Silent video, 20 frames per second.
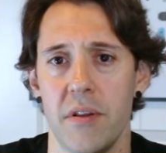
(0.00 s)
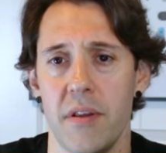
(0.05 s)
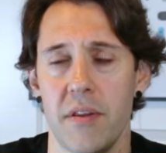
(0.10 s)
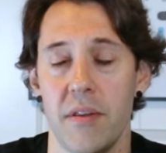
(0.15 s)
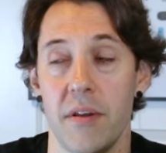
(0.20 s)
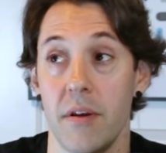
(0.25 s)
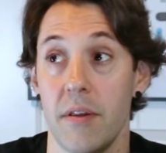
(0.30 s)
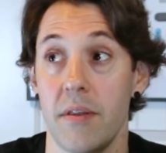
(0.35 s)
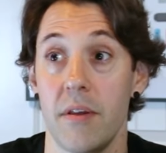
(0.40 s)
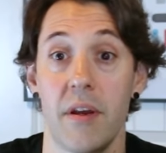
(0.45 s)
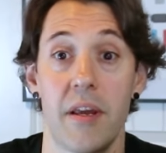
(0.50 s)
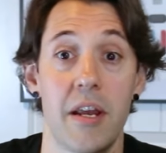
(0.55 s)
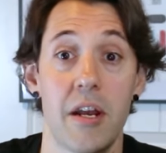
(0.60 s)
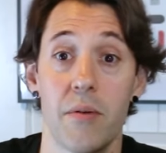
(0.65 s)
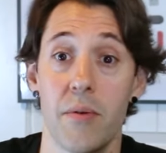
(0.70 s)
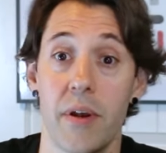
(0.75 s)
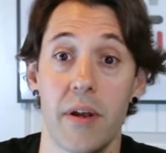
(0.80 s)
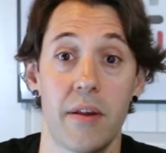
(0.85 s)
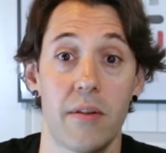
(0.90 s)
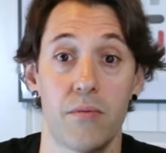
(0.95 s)
The
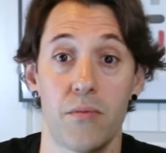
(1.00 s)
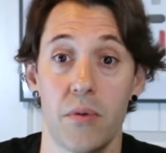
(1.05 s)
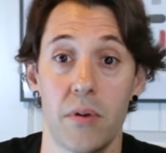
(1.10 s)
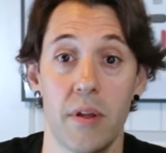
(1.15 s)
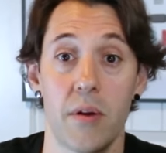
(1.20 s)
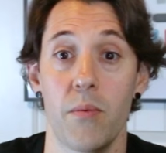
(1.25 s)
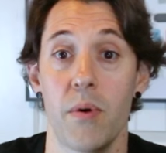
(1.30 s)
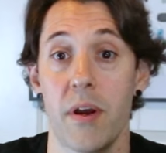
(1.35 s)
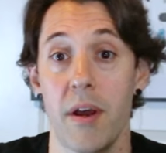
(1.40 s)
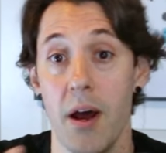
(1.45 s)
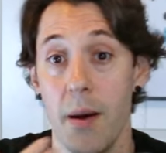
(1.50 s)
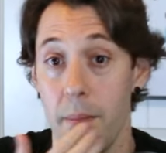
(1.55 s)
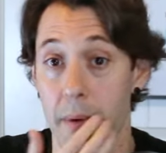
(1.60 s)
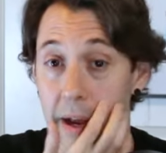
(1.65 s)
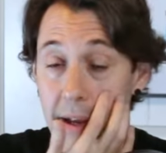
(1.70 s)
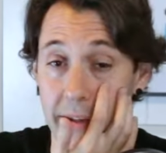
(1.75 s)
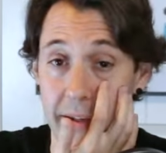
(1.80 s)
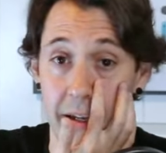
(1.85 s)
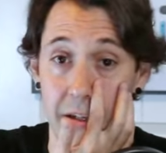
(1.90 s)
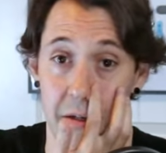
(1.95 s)
hearing is really what got
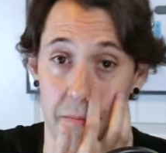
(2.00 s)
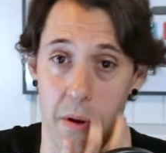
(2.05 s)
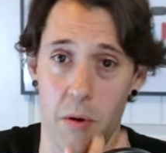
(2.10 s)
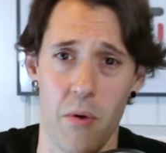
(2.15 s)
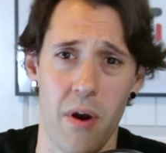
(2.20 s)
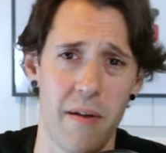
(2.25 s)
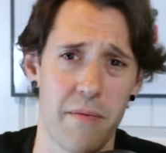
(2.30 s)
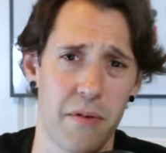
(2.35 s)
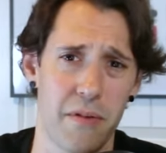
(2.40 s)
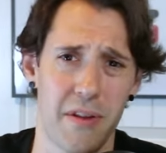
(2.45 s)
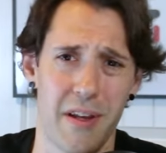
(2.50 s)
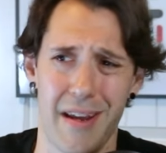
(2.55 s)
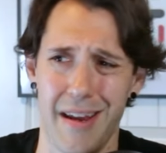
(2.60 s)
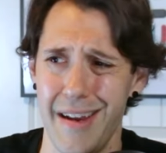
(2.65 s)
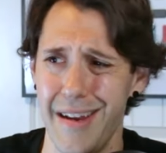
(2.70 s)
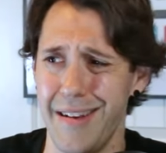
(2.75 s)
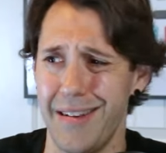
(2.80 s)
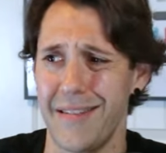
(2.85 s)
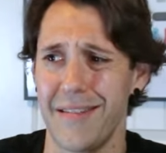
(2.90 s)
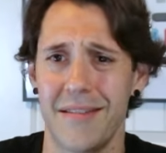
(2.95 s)
my attention. My wife was like,
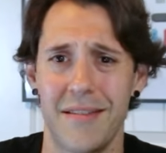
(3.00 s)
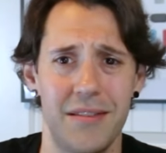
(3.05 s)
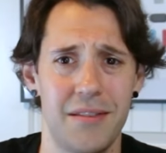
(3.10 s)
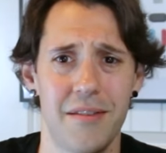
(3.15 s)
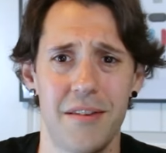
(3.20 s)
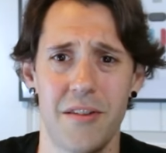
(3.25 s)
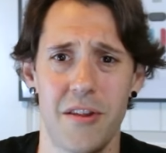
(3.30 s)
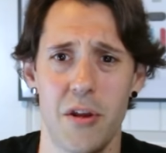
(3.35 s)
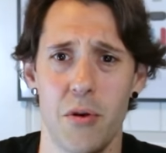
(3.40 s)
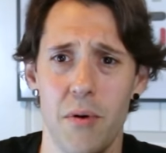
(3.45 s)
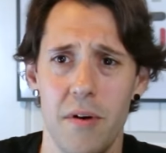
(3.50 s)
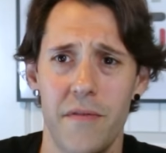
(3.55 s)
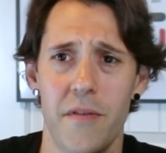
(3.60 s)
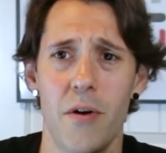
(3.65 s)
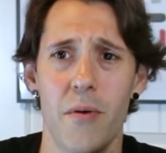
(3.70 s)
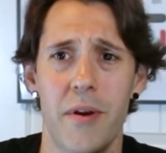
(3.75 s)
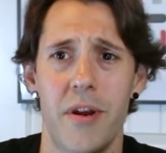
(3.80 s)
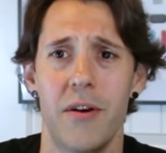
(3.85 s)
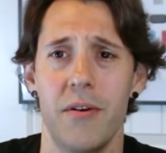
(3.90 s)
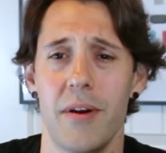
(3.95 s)
hey, there's a
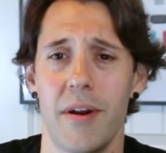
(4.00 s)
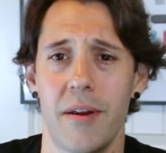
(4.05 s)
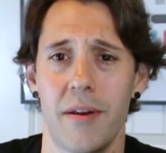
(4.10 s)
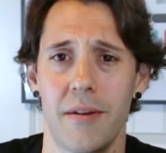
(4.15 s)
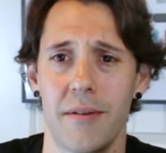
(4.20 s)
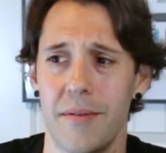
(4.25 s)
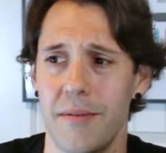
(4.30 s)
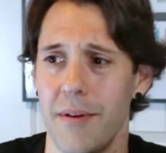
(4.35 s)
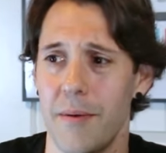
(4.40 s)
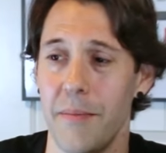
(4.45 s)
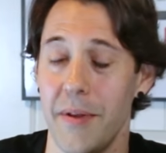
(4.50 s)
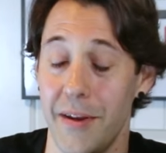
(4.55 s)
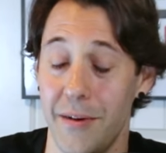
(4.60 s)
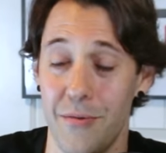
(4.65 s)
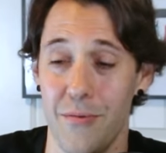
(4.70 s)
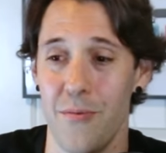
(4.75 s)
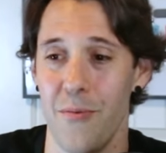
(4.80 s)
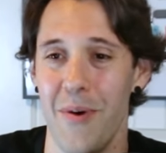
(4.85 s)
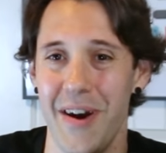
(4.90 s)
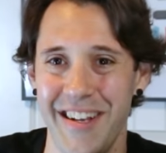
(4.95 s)
UFO hearing. I'm like,
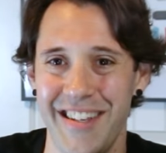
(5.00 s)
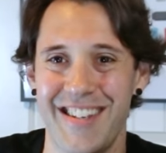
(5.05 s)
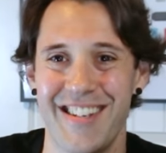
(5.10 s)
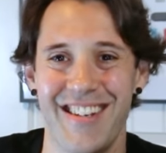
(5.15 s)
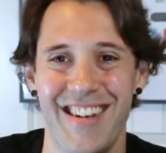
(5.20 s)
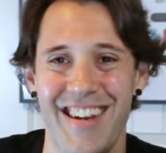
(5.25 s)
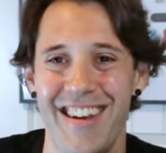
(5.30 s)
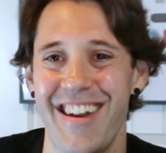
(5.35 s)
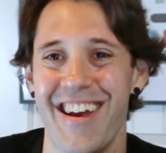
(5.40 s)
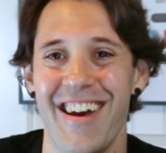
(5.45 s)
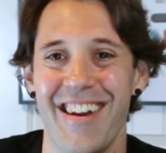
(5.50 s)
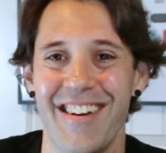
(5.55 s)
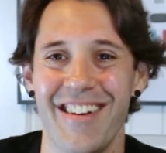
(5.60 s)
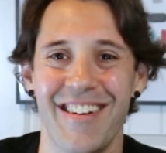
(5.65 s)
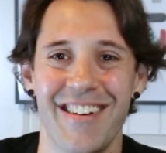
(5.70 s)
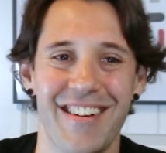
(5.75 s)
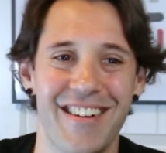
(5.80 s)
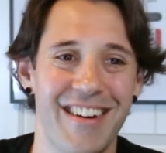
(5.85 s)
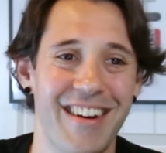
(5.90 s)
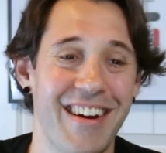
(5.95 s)
what? Get out of
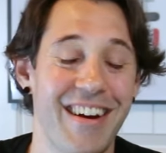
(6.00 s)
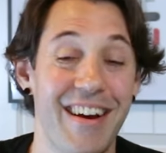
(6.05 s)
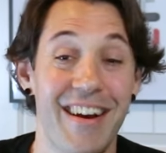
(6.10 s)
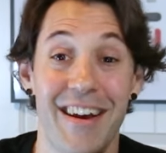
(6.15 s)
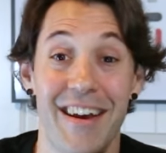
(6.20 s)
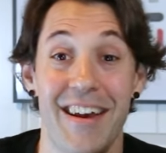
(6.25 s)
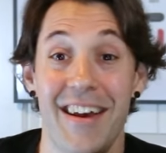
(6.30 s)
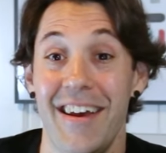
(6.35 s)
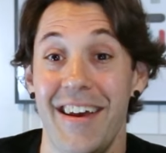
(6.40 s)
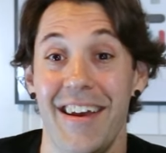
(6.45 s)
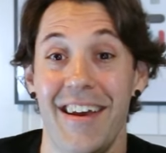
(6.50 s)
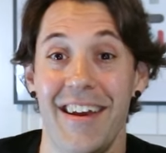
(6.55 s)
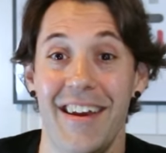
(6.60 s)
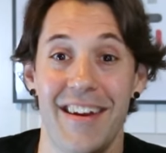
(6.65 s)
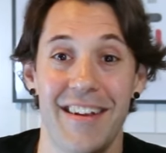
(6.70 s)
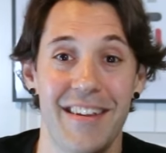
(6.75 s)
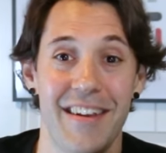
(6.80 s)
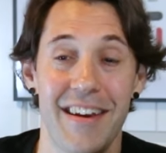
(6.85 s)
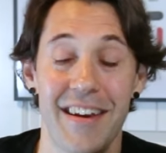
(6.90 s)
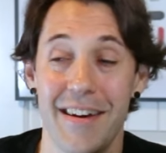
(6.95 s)
here.
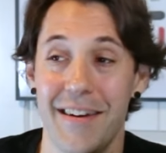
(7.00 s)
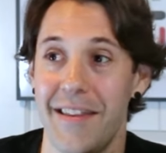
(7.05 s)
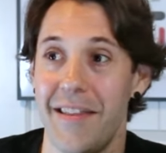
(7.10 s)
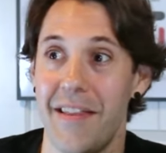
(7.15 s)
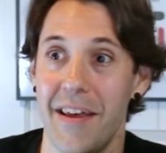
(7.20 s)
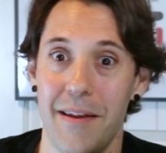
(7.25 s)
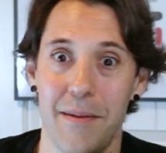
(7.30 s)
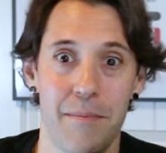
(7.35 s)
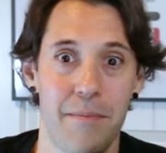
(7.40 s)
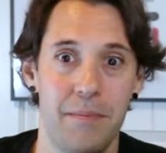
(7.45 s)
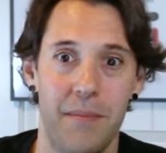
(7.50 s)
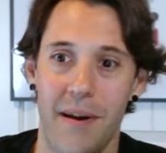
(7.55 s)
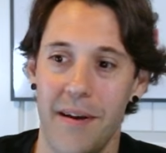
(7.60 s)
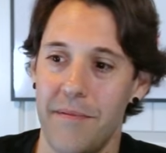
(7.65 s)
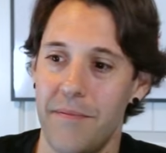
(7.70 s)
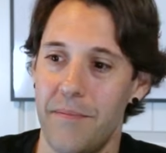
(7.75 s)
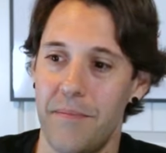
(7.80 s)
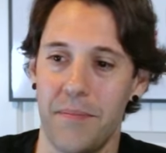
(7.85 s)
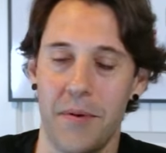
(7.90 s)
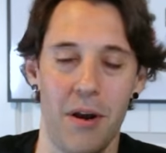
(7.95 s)
And yeah, then
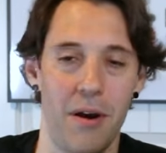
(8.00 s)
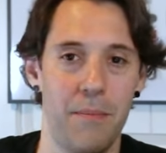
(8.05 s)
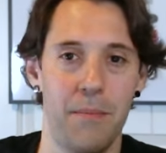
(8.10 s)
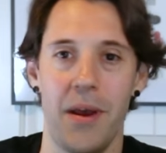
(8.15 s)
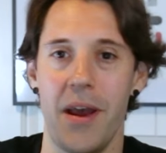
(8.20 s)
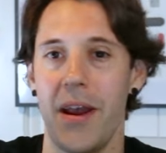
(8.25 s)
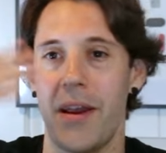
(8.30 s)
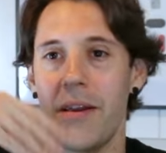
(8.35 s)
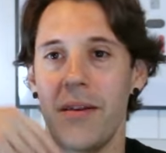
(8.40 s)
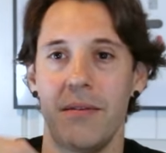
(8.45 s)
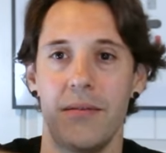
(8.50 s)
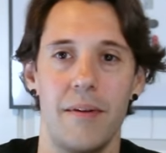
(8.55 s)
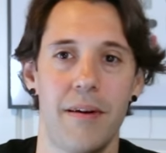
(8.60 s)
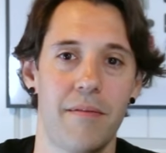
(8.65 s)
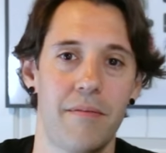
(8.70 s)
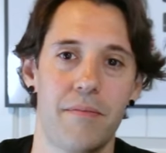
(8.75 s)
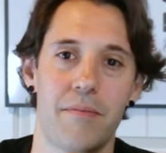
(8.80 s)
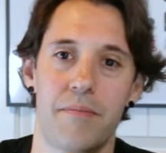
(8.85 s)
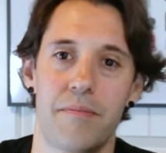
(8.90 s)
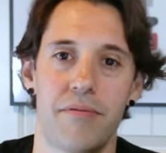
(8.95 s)
I've gone back and
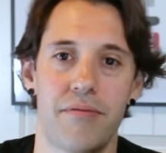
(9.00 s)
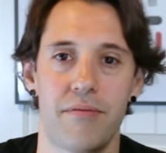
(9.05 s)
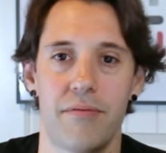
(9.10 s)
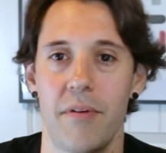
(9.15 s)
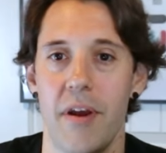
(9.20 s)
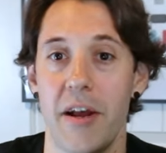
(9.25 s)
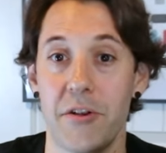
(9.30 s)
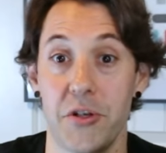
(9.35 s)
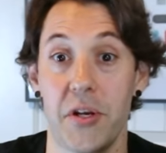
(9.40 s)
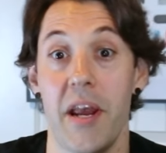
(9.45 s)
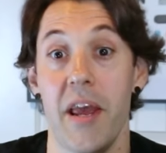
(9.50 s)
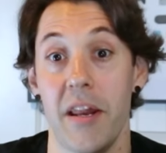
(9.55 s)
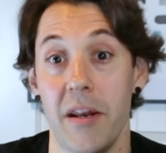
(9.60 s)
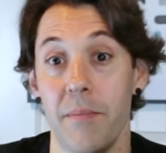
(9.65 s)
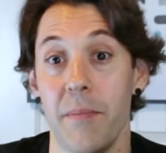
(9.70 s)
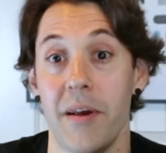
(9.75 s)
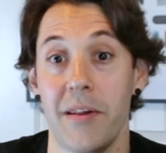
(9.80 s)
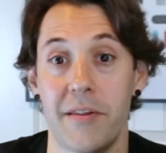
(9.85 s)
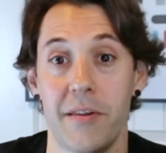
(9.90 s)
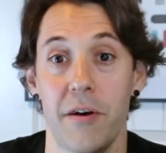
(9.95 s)
I've educated
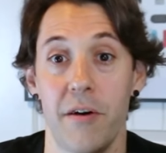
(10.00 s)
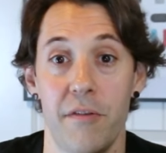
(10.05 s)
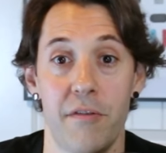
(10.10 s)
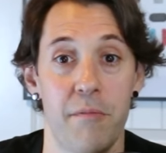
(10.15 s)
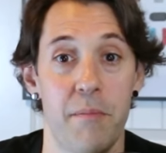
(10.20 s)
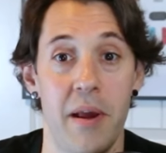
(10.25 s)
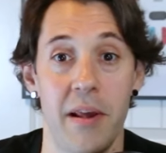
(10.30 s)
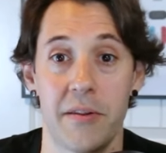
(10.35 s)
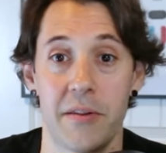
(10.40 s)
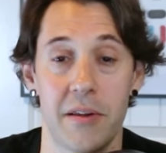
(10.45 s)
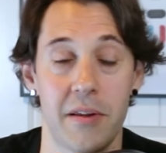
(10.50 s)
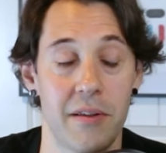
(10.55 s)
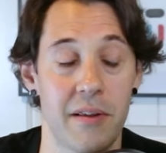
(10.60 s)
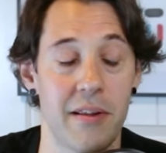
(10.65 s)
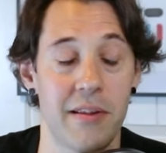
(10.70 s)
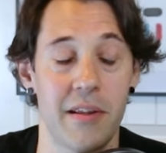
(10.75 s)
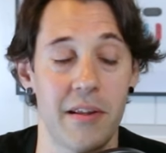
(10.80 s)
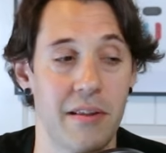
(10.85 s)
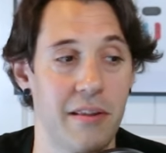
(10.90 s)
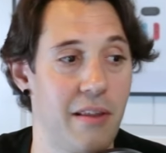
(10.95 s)
myself basically
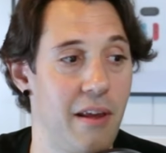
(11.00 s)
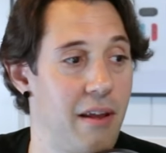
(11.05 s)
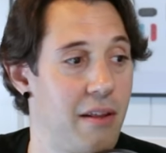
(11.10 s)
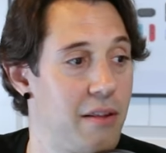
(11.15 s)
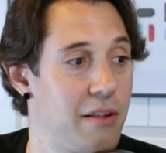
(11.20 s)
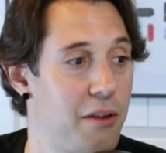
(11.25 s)
since then.